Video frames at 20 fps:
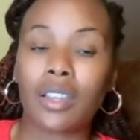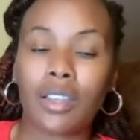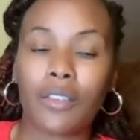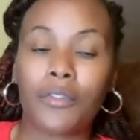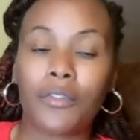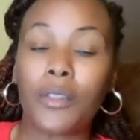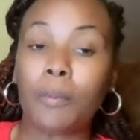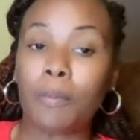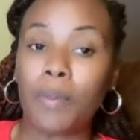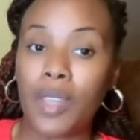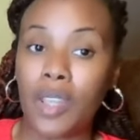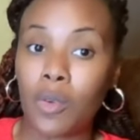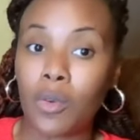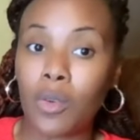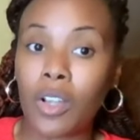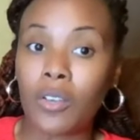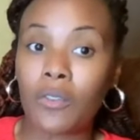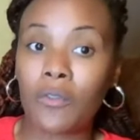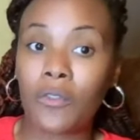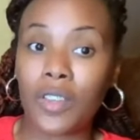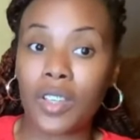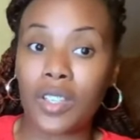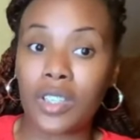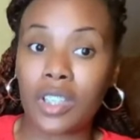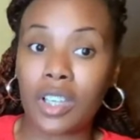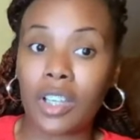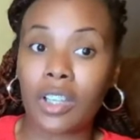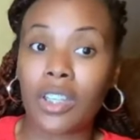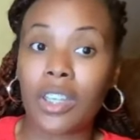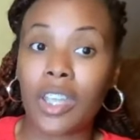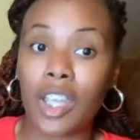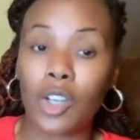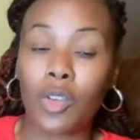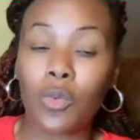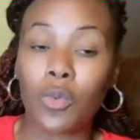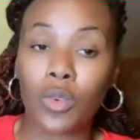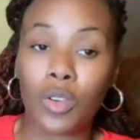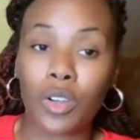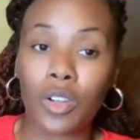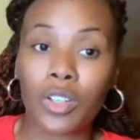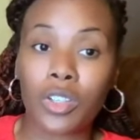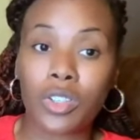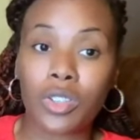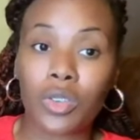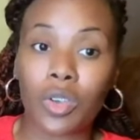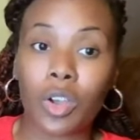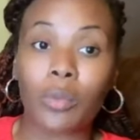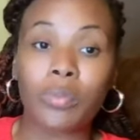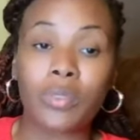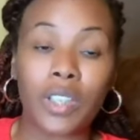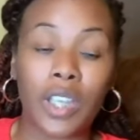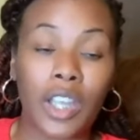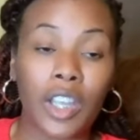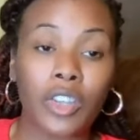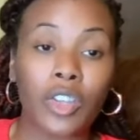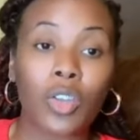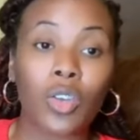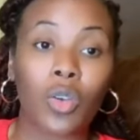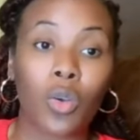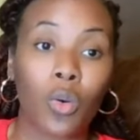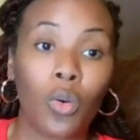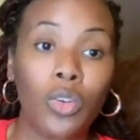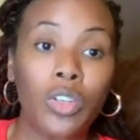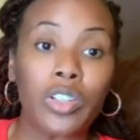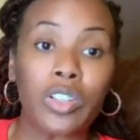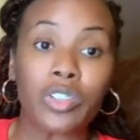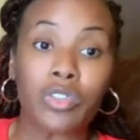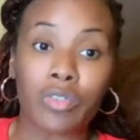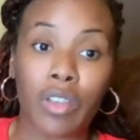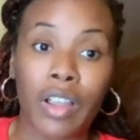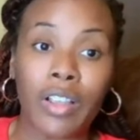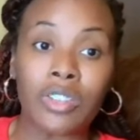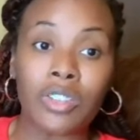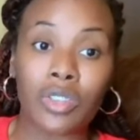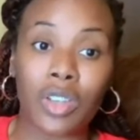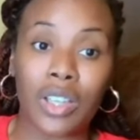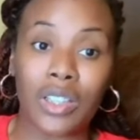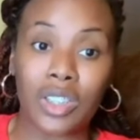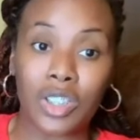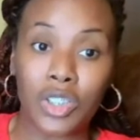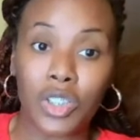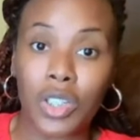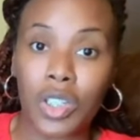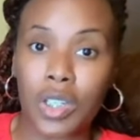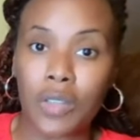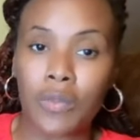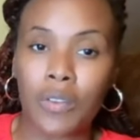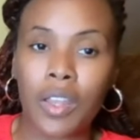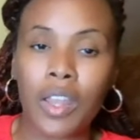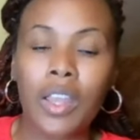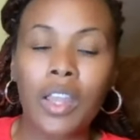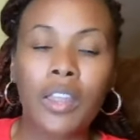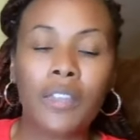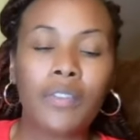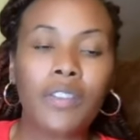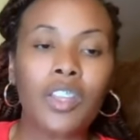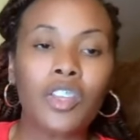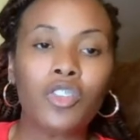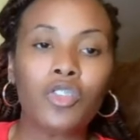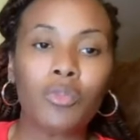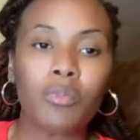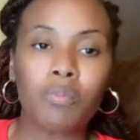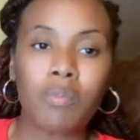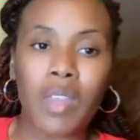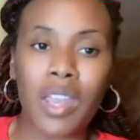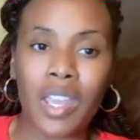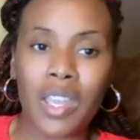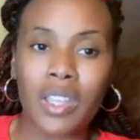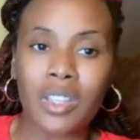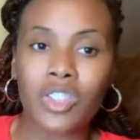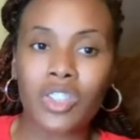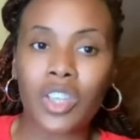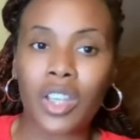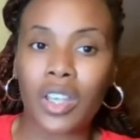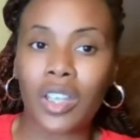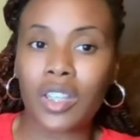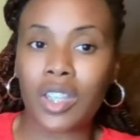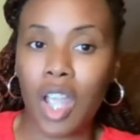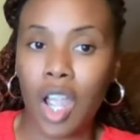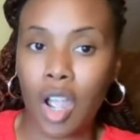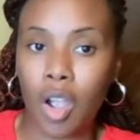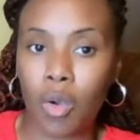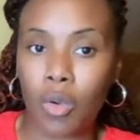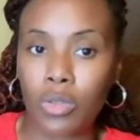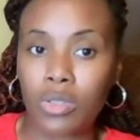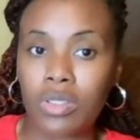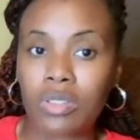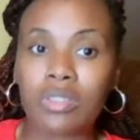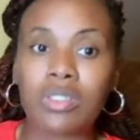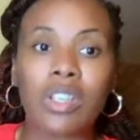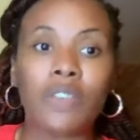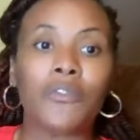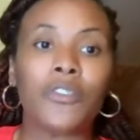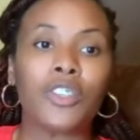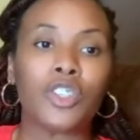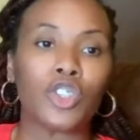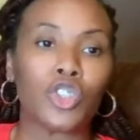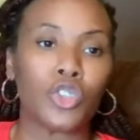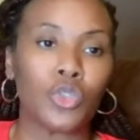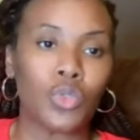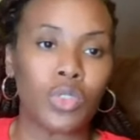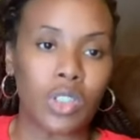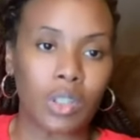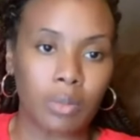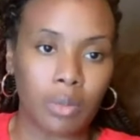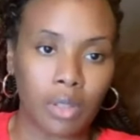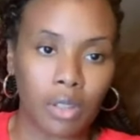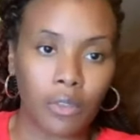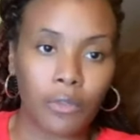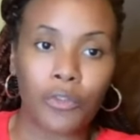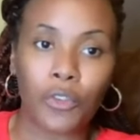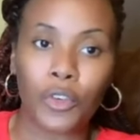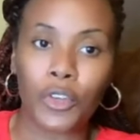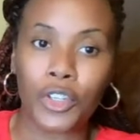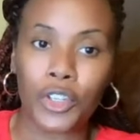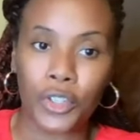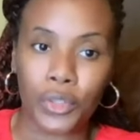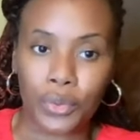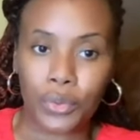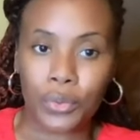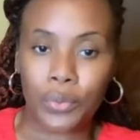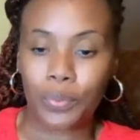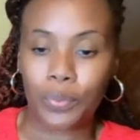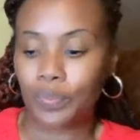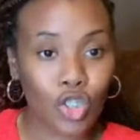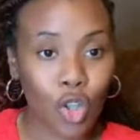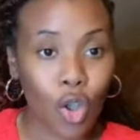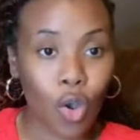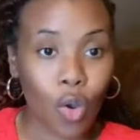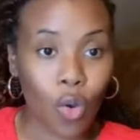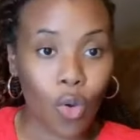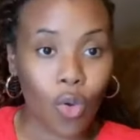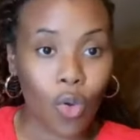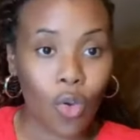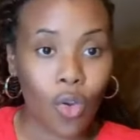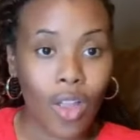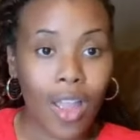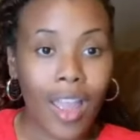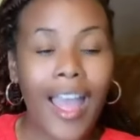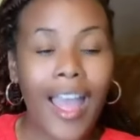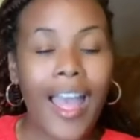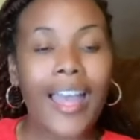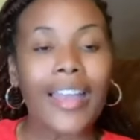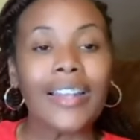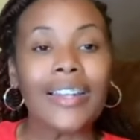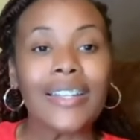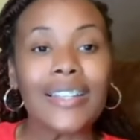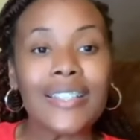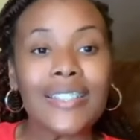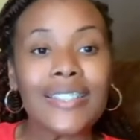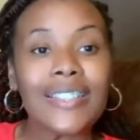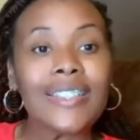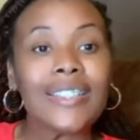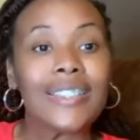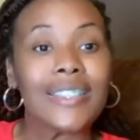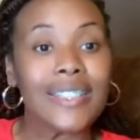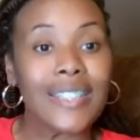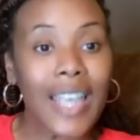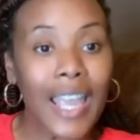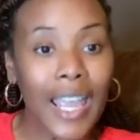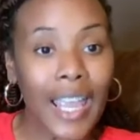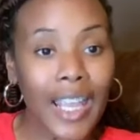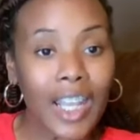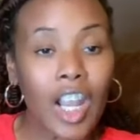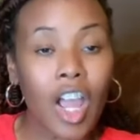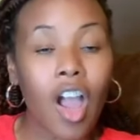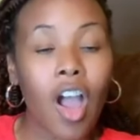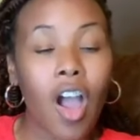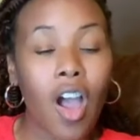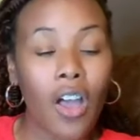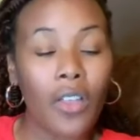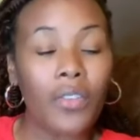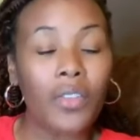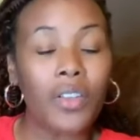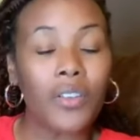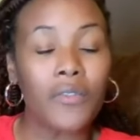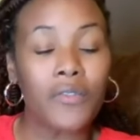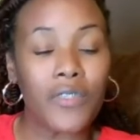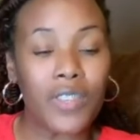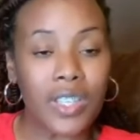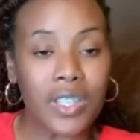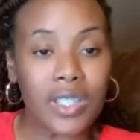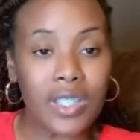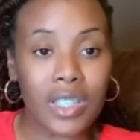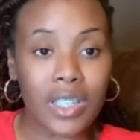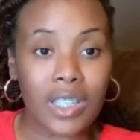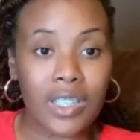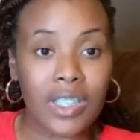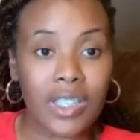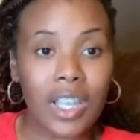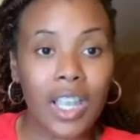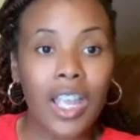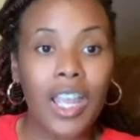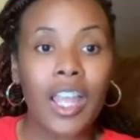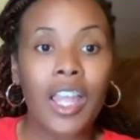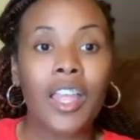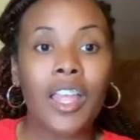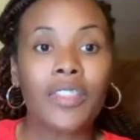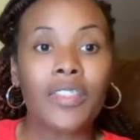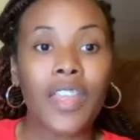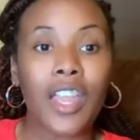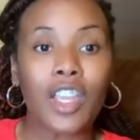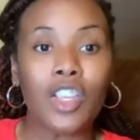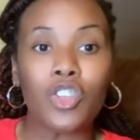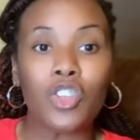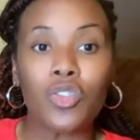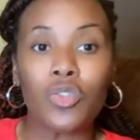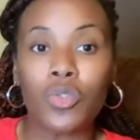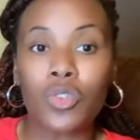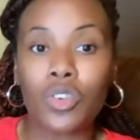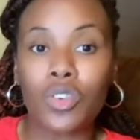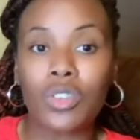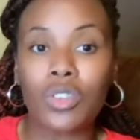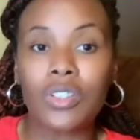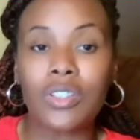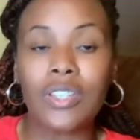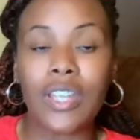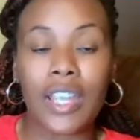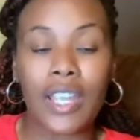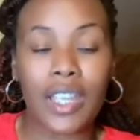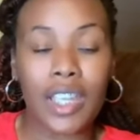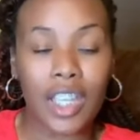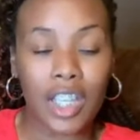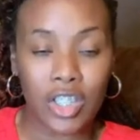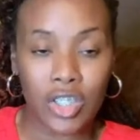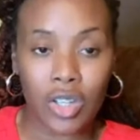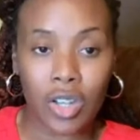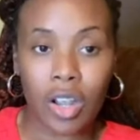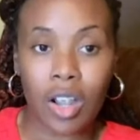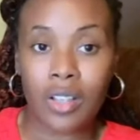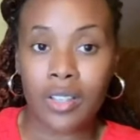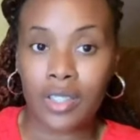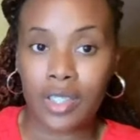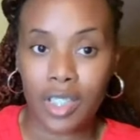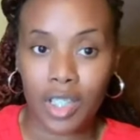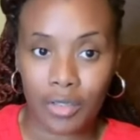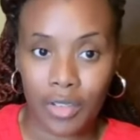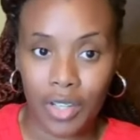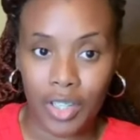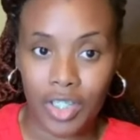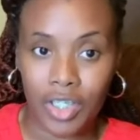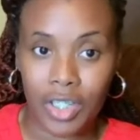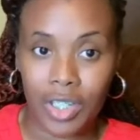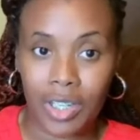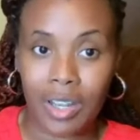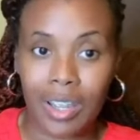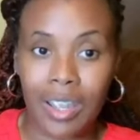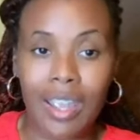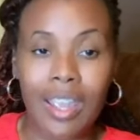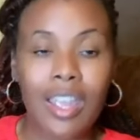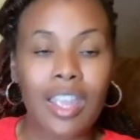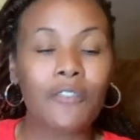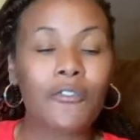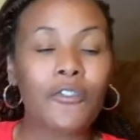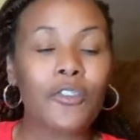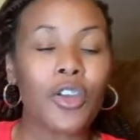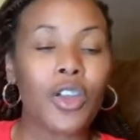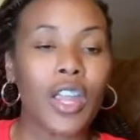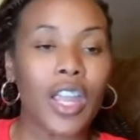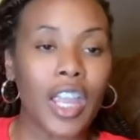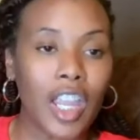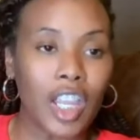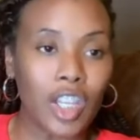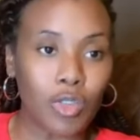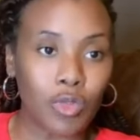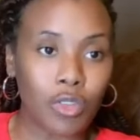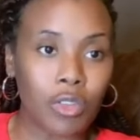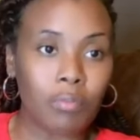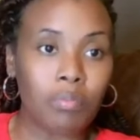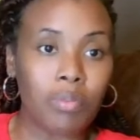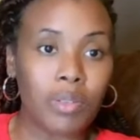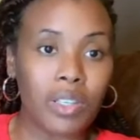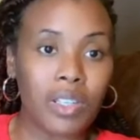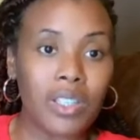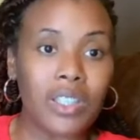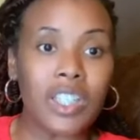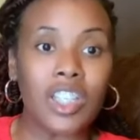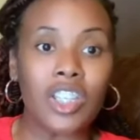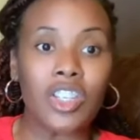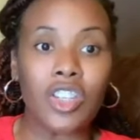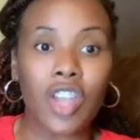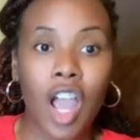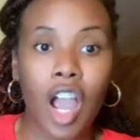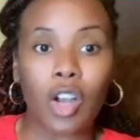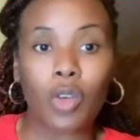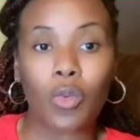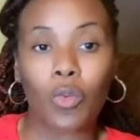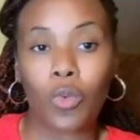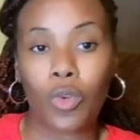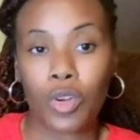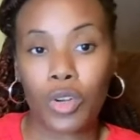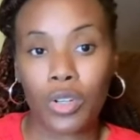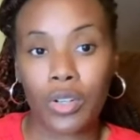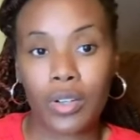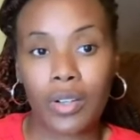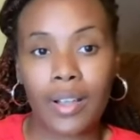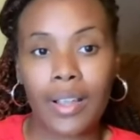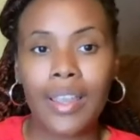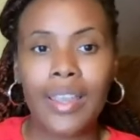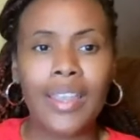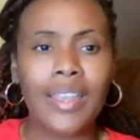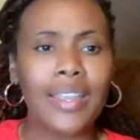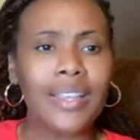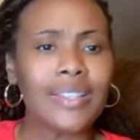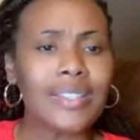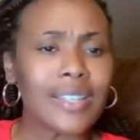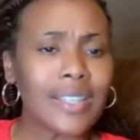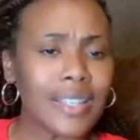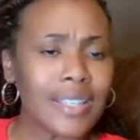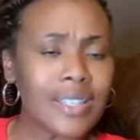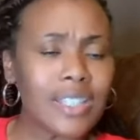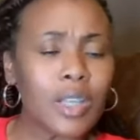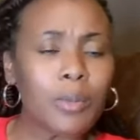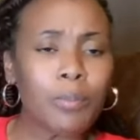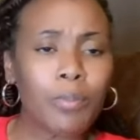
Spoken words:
If the B1 visa can work to obtain the goal you're trying to achieve, then you may check it out to see if it's suitable for you. So, I listed 10 other visas that you could take into consideration if your H1B did not work. It is